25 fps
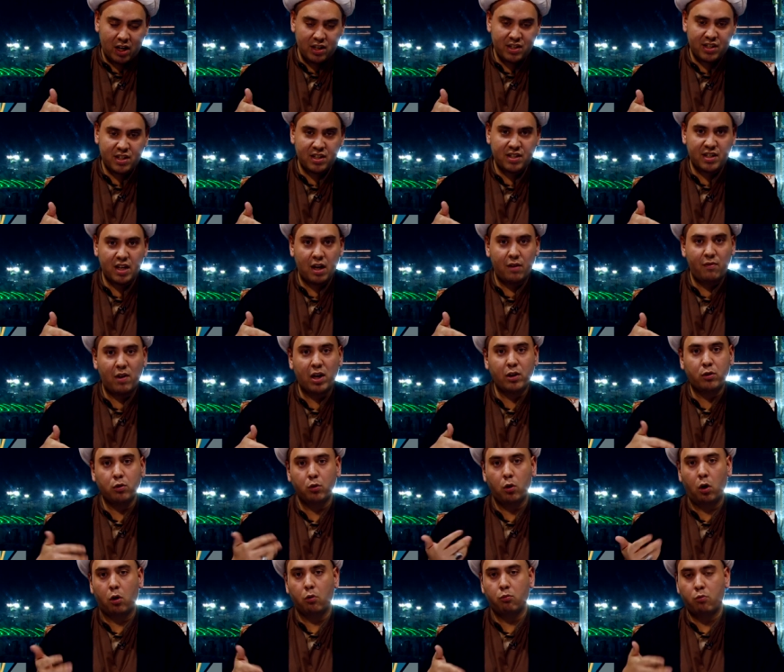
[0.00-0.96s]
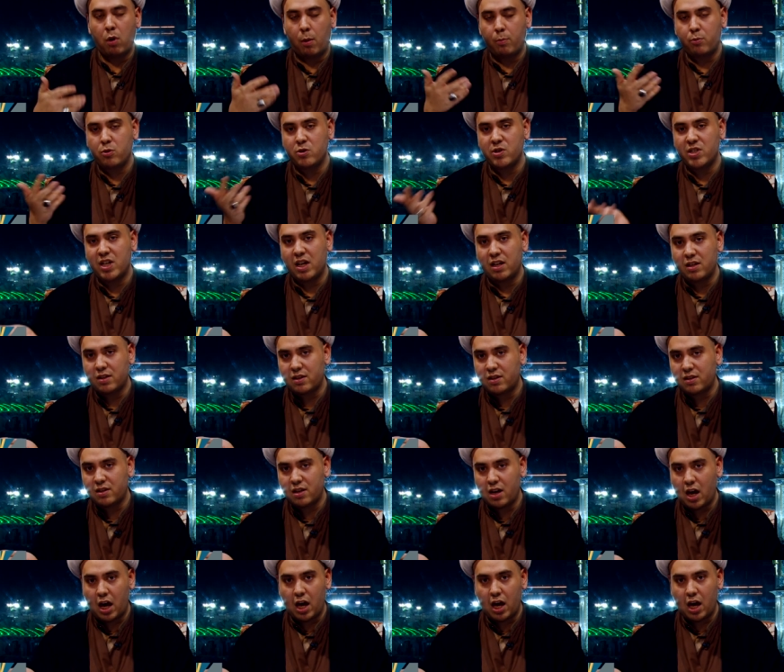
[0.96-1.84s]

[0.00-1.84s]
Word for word: is to say, they do not represent